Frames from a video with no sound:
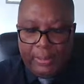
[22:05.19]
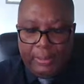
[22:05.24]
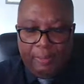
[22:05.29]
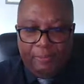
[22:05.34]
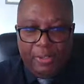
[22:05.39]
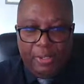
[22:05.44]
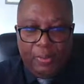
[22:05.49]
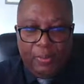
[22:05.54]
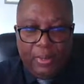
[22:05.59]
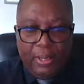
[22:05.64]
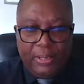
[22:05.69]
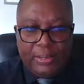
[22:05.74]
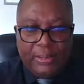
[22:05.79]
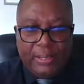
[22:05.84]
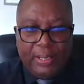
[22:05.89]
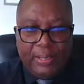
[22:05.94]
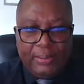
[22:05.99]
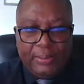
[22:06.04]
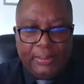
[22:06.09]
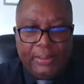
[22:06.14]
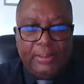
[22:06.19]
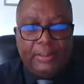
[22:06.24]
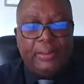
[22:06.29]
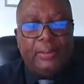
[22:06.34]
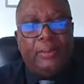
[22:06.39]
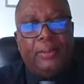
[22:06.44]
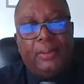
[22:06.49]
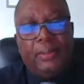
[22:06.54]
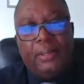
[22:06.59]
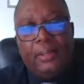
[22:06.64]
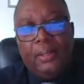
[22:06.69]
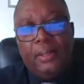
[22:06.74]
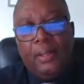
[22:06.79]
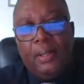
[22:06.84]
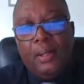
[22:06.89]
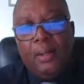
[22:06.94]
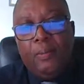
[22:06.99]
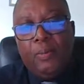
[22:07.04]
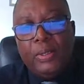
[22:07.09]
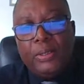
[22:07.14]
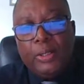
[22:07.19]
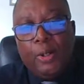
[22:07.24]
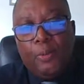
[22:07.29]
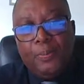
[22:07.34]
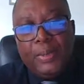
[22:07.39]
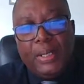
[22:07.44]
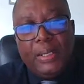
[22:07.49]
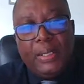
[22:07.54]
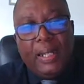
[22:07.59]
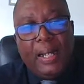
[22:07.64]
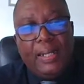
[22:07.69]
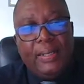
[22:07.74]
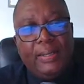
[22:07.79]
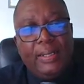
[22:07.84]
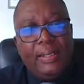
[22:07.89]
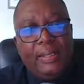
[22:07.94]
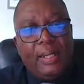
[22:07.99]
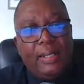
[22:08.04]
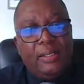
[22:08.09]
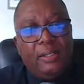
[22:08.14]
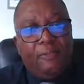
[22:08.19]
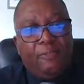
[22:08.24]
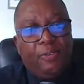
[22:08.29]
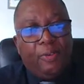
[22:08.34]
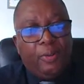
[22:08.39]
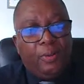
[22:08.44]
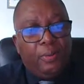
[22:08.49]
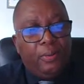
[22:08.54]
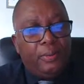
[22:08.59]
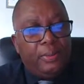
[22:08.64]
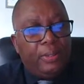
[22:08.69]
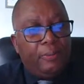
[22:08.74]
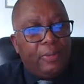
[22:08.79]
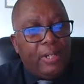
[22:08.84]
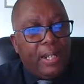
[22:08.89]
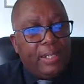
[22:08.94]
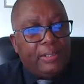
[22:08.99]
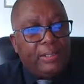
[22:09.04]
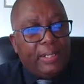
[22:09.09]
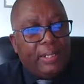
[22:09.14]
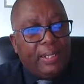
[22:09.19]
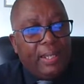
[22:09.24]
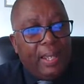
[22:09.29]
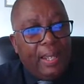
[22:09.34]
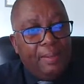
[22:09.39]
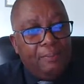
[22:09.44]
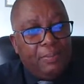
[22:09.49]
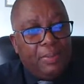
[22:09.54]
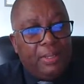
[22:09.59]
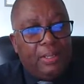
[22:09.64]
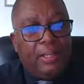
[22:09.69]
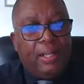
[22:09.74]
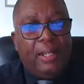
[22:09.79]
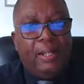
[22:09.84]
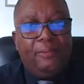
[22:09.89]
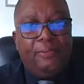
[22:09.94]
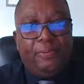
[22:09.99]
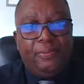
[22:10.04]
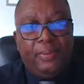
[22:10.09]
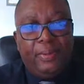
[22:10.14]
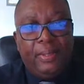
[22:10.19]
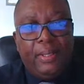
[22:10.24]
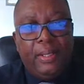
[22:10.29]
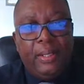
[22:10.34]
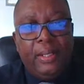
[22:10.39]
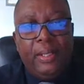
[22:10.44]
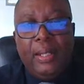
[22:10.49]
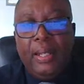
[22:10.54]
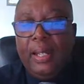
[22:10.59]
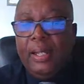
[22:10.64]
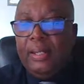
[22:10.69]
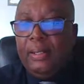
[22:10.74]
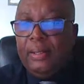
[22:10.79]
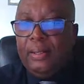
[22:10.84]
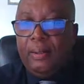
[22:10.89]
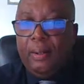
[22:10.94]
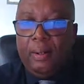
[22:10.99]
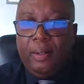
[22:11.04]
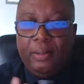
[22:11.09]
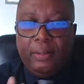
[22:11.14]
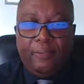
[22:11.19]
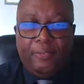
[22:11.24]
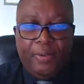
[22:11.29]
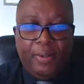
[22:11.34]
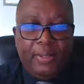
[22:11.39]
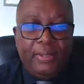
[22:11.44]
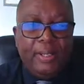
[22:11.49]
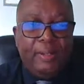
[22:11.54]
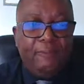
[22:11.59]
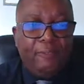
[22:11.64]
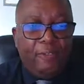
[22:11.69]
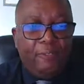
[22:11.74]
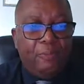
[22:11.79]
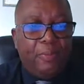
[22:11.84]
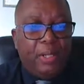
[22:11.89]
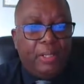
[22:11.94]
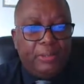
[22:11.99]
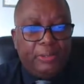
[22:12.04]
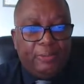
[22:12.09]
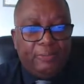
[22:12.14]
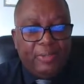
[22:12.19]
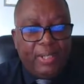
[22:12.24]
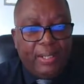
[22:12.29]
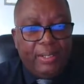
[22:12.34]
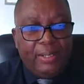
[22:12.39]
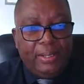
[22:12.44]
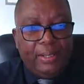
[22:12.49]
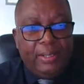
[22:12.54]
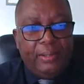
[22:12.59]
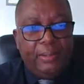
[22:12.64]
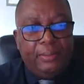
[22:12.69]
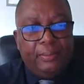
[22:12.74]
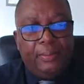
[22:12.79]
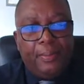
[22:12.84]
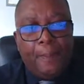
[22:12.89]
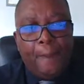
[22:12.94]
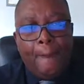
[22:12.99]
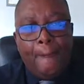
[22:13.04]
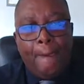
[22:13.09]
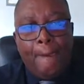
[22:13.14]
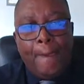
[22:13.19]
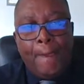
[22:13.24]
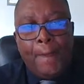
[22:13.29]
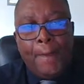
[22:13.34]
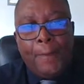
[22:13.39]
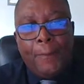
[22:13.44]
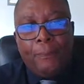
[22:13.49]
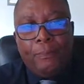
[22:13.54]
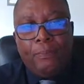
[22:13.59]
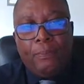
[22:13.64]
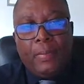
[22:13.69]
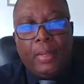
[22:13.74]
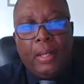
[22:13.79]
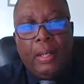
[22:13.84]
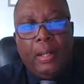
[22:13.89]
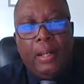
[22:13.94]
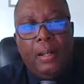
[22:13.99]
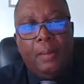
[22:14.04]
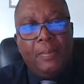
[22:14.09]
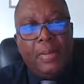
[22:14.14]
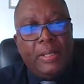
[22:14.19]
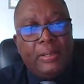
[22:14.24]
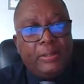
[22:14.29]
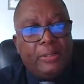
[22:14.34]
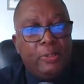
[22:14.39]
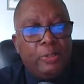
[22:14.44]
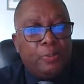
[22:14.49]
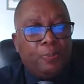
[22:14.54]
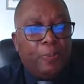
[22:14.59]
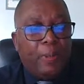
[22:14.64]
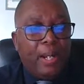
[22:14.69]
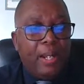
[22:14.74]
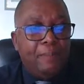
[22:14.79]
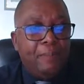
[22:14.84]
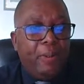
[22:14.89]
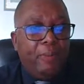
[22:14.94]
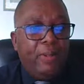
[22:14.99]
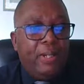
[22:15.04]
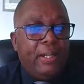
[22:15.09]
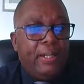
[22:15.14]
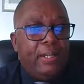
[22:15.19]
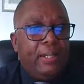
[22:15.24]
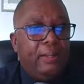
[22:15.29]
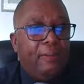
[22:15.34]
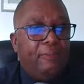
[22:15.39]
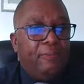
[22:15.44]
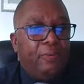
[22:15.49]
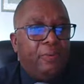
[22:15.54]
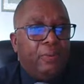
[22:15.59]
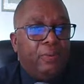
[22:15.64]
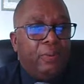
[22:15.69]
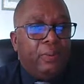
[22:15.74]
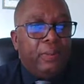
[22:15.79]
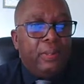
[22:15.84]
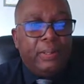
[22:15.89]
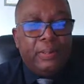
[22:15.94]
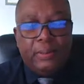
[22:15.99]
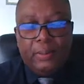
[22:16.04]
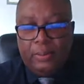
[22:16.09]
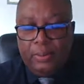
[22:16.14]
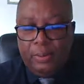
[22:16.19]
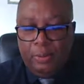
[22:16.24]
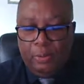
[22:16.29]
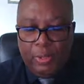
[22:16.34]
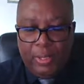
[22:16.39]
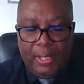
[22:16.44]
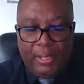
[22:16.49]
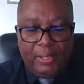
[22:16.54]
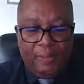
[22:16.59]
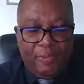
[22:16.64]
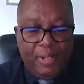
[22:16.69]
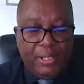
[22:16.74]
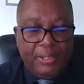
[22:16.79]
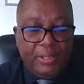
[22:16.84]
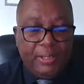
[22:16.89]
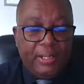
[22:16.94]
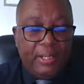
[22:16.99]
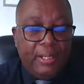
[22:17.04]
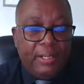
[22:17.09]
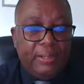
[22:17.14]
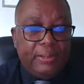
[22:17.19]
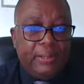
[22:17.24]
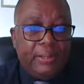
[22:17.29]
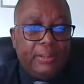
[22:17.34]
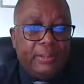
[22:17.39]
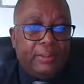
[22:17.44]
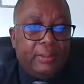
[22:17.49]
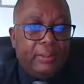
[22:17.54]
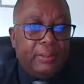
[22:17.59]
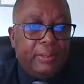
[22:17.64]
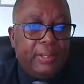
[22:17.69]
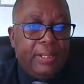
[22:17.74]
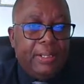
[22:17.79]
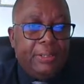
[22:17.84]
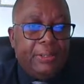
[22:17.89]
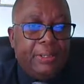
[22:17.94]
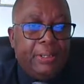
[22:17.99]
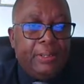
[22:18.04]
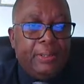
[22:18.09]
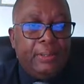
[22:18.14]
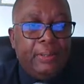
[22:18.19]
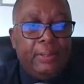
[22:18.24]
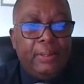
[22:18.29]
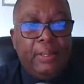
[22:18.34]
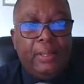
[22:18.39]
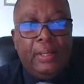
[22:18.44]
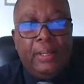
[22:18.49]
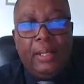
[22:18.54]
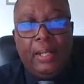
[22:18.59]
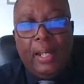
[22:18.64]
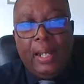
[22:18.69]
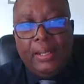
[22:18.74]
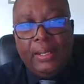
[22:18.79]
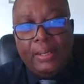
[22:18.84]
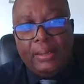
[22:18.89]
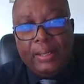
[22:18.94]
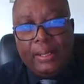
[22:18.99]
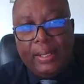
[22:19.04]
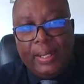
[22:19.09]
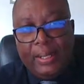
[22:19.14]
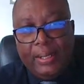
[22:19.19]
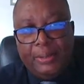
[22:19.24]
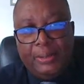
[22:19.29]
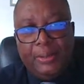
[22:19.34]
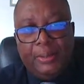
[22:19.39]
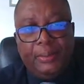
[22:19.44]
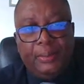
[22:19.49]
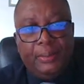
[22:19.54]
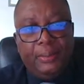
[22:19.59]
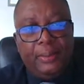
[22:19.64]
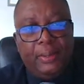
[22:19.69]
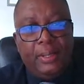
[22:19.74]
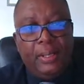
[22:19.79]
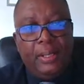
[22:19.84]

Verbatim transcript: Center for Nuclear Sciences was opened in 1984. The reactor came to life in on the 13th of March of that year. Um, it's used primarily for neutron activation analysis, teaching, and education.